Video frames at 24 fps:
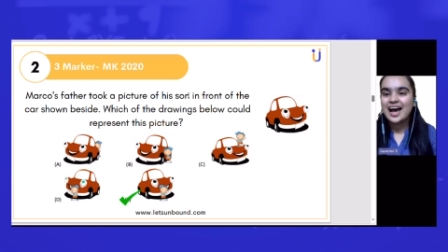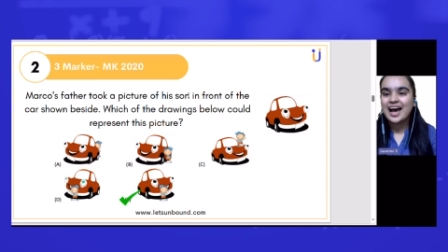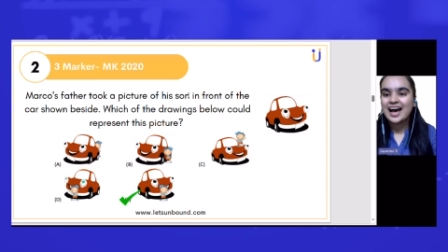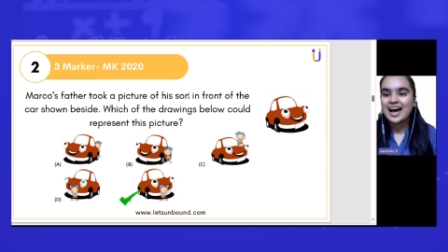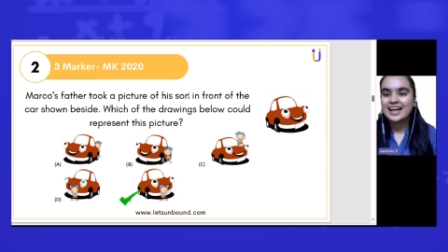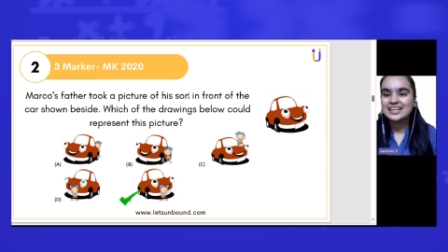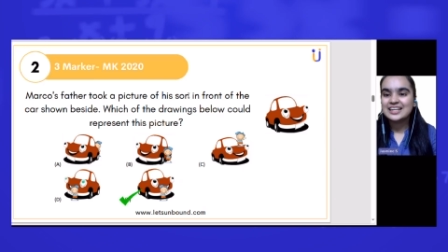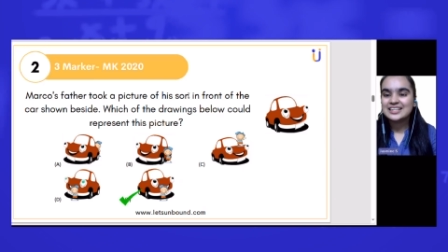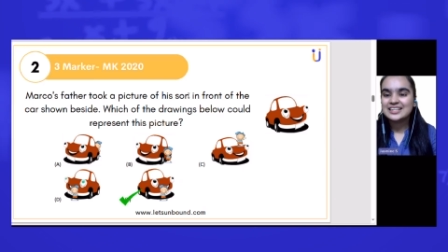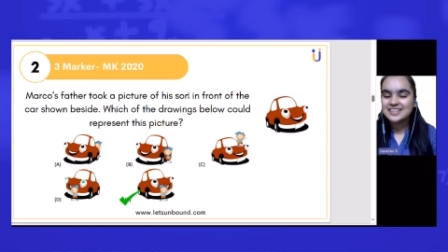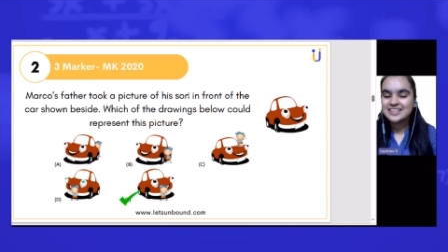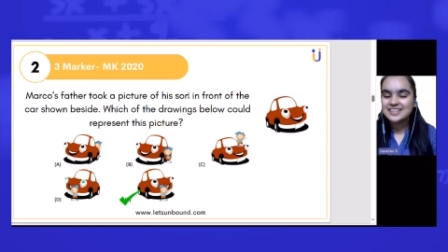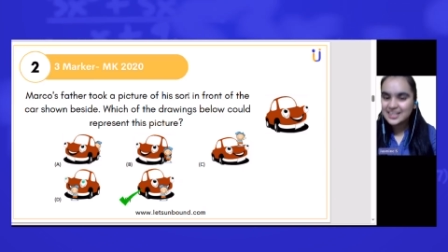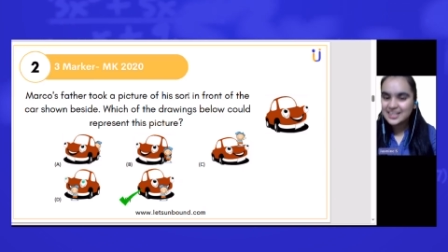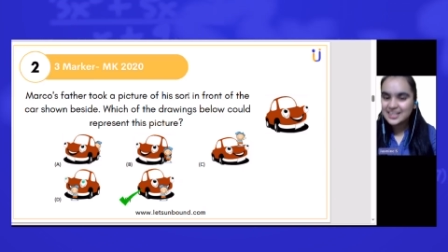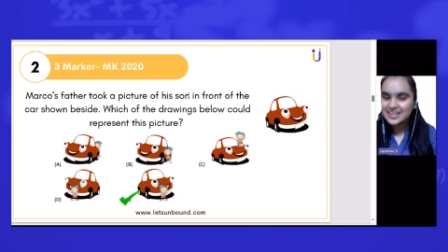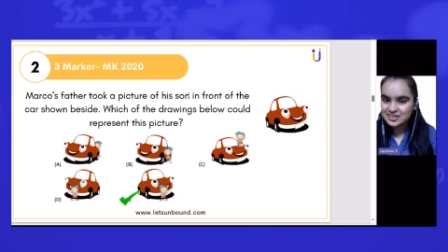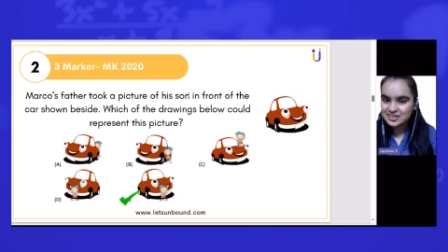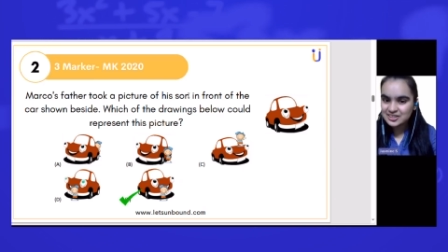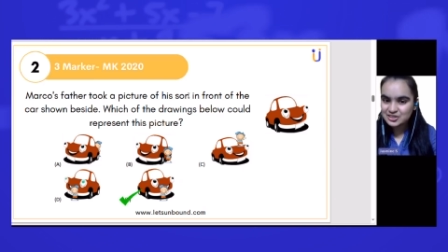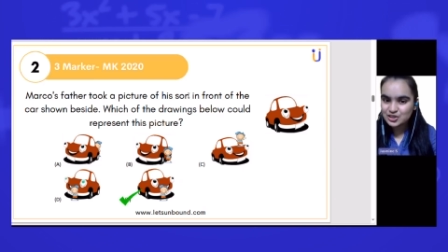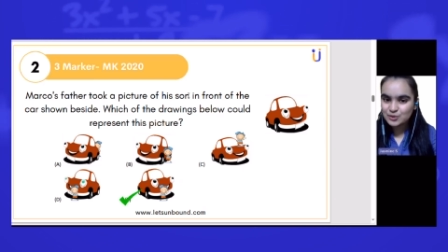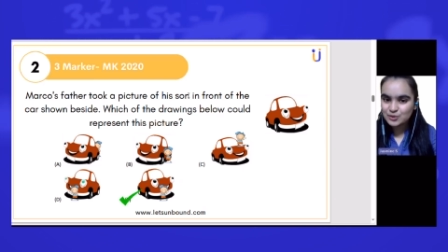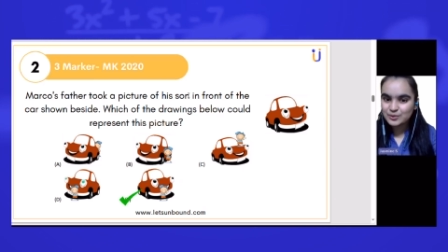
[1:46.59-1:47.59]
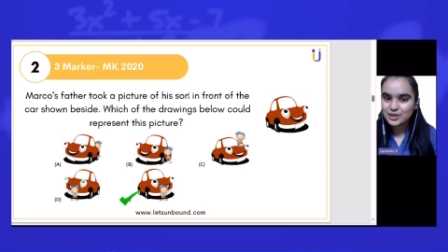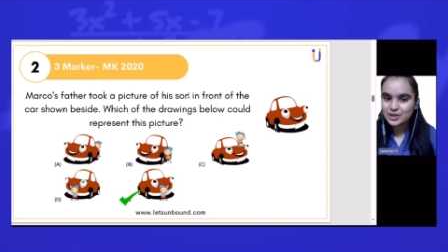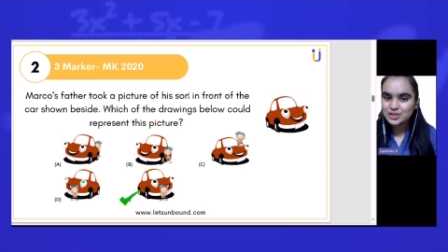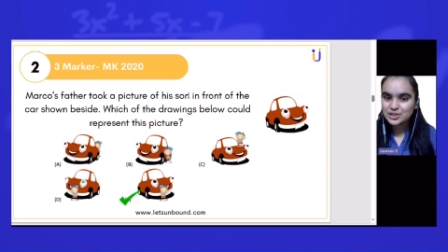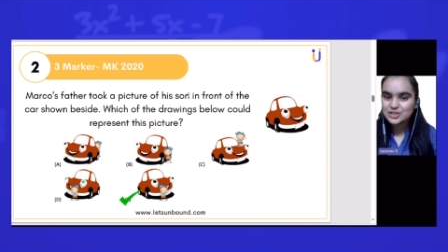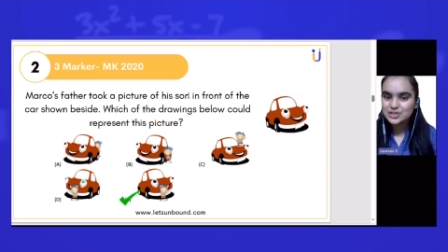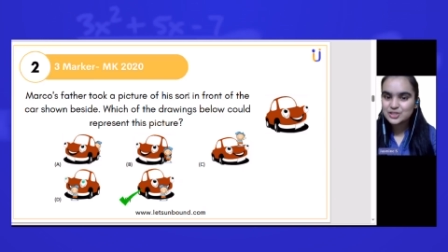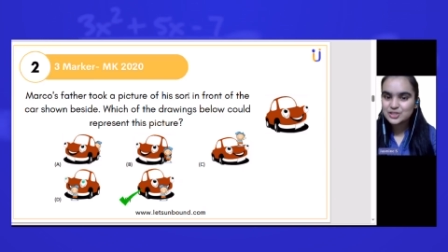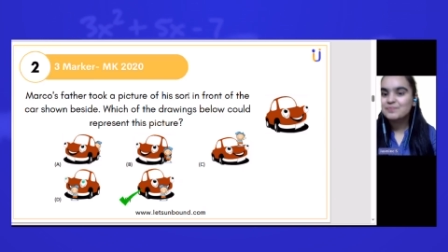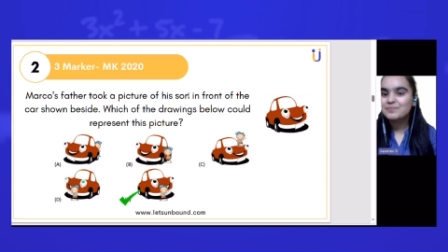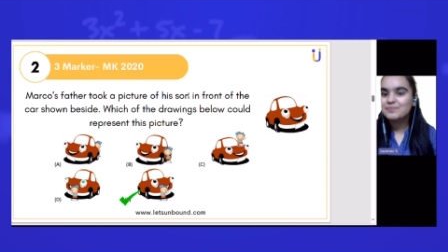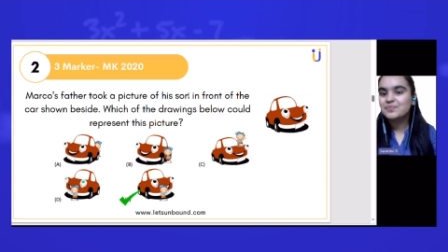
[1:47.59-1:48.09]
And thank you so
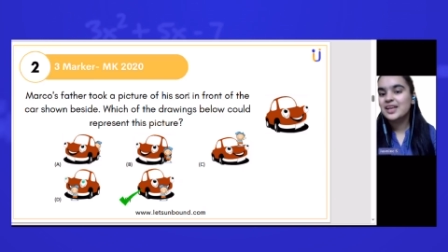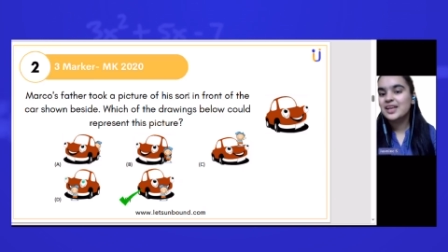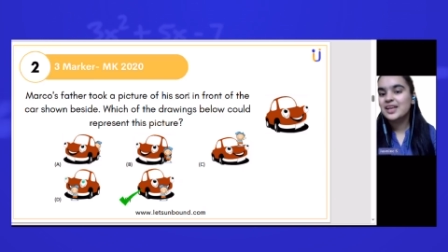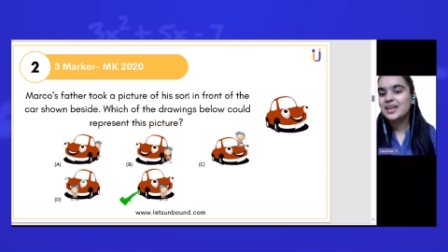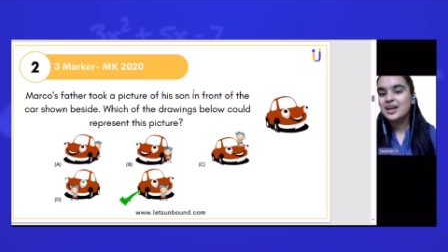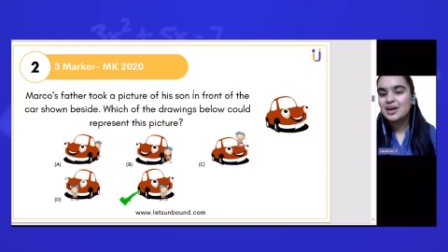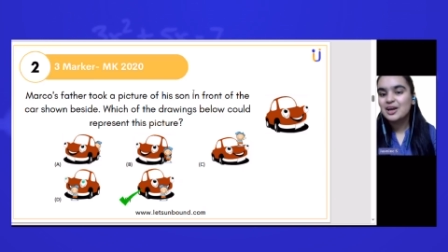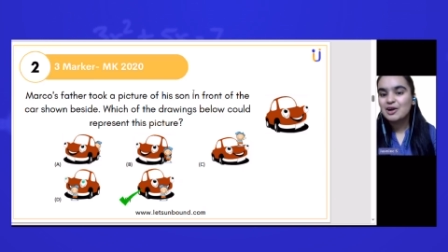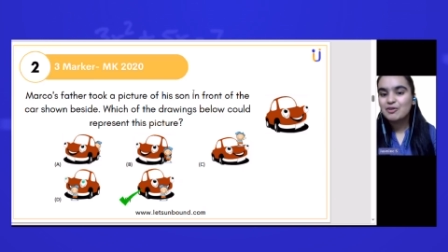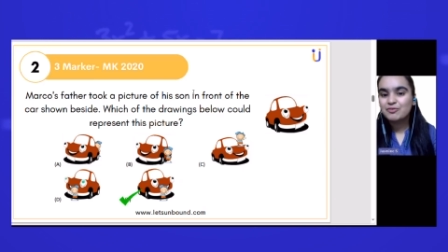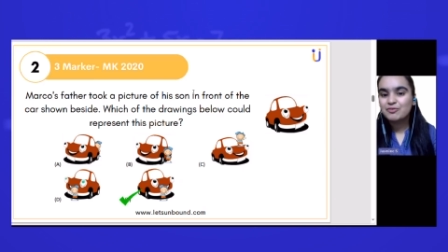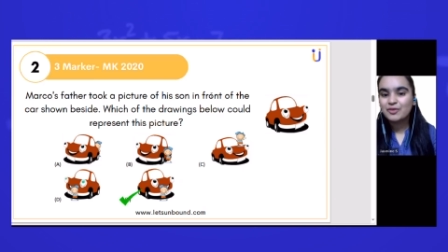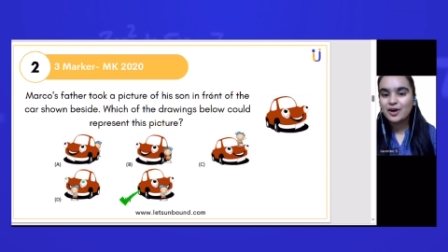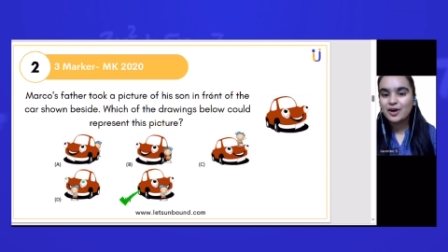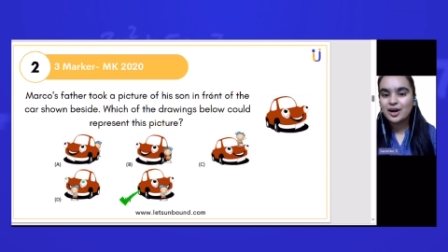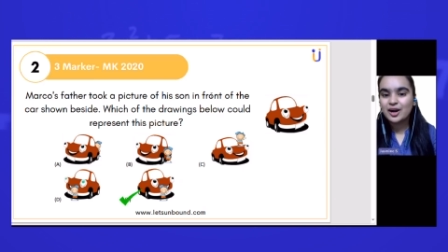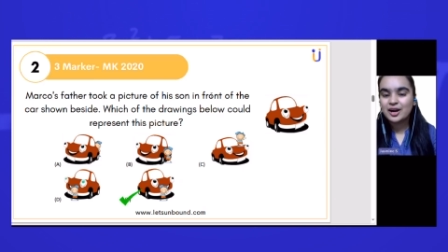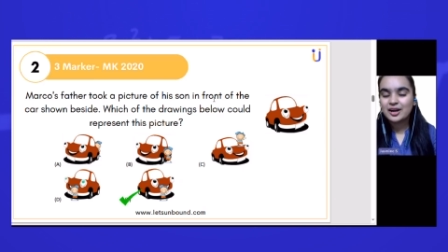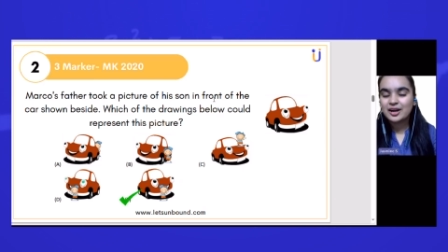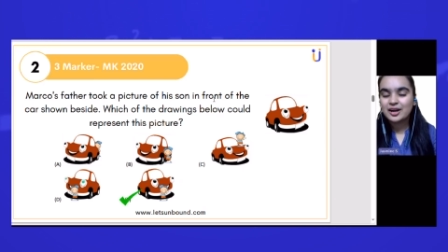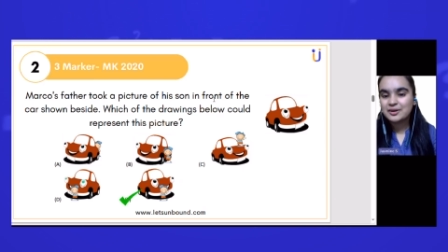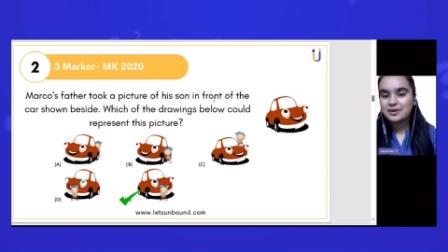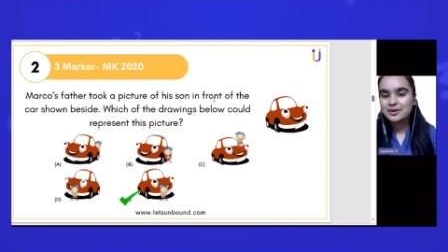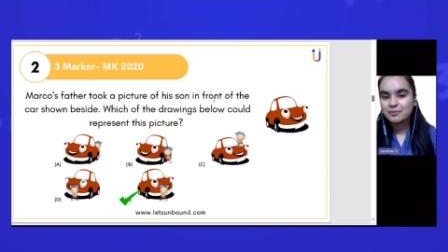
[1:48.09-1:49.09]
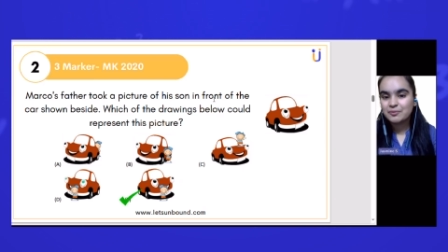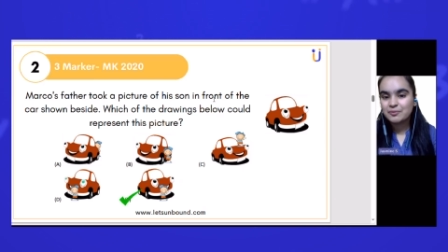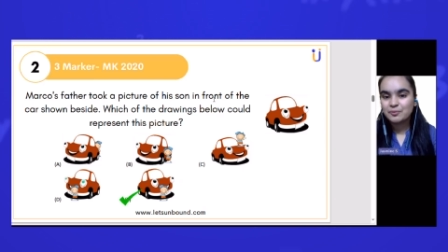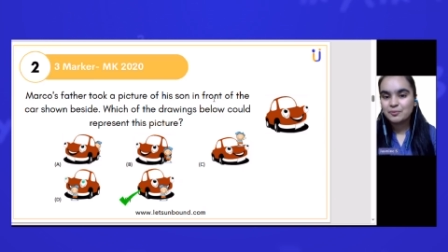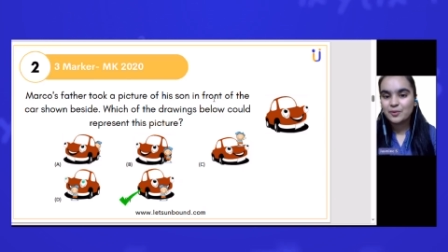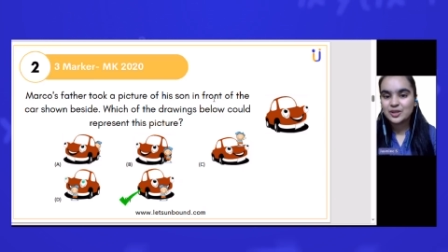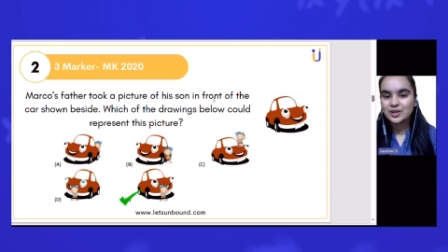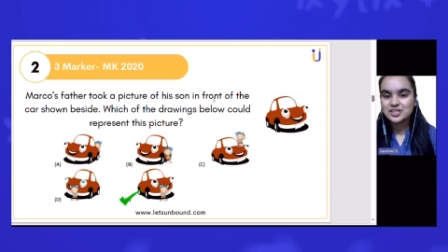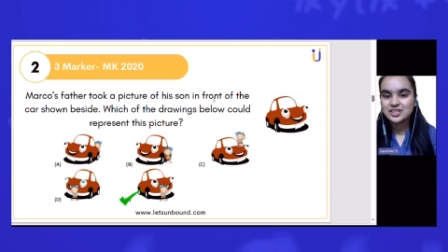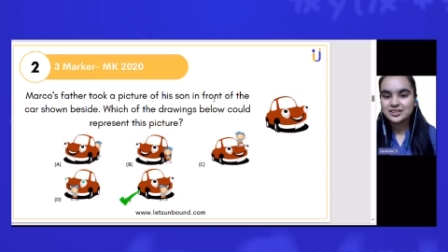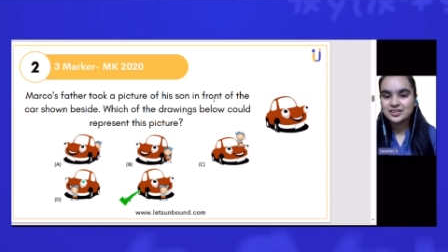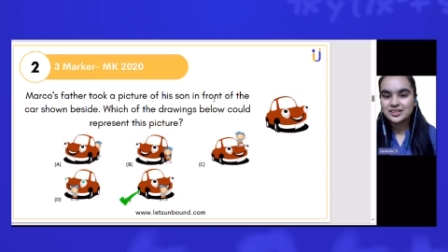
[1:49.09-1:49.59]
much for
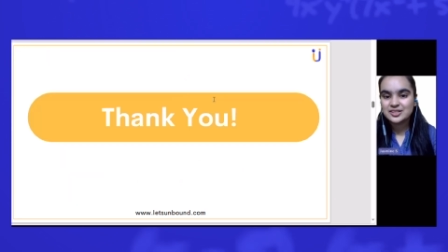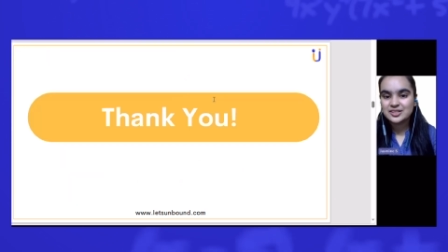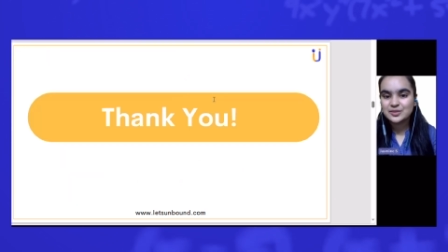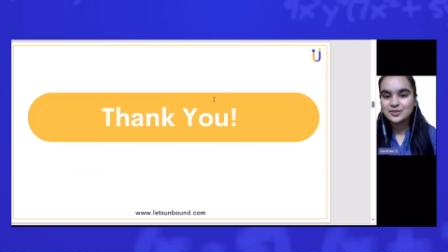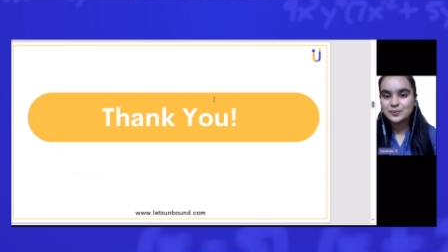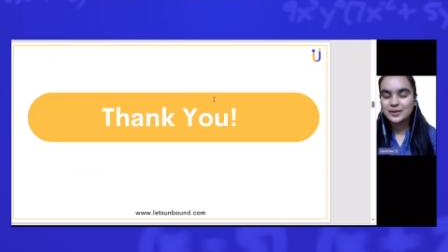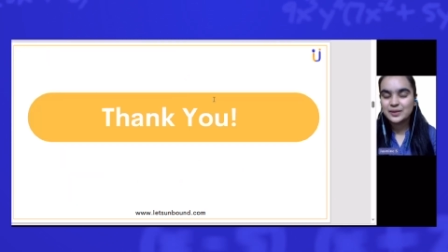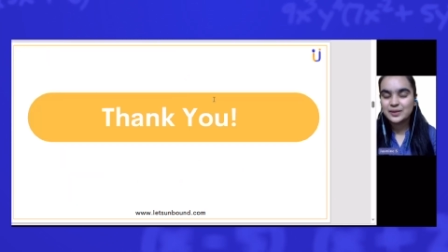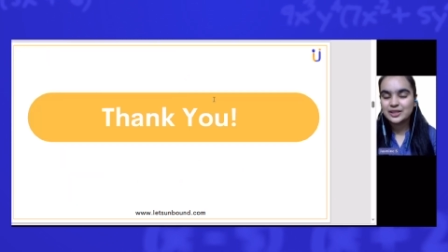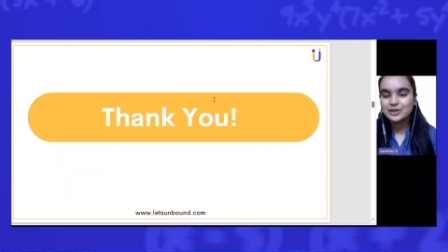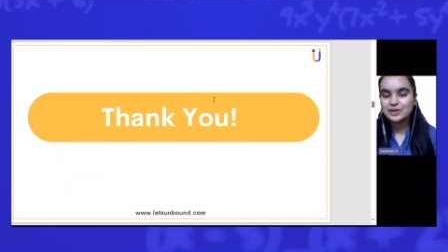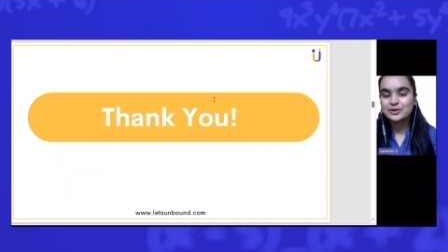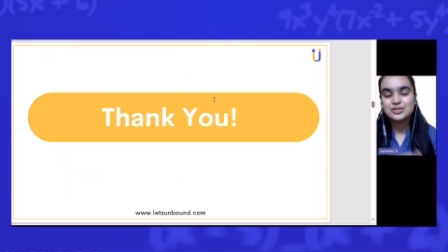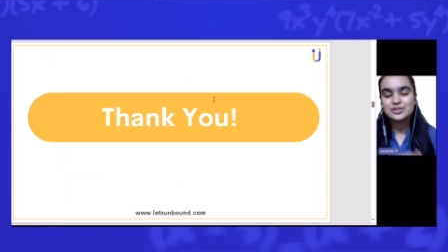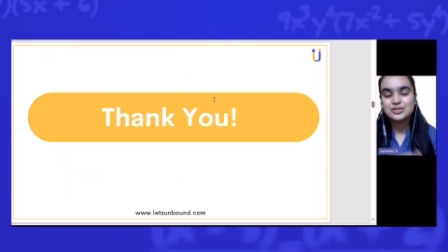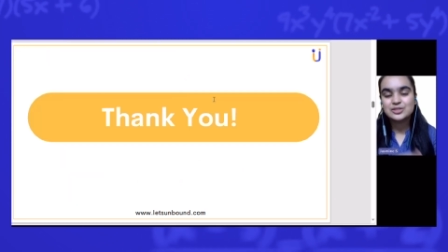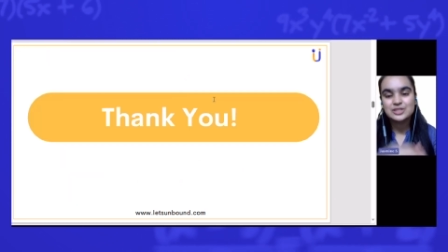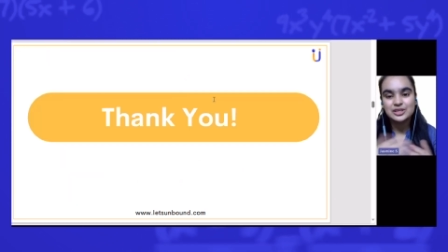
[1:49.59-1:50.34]
watching this video.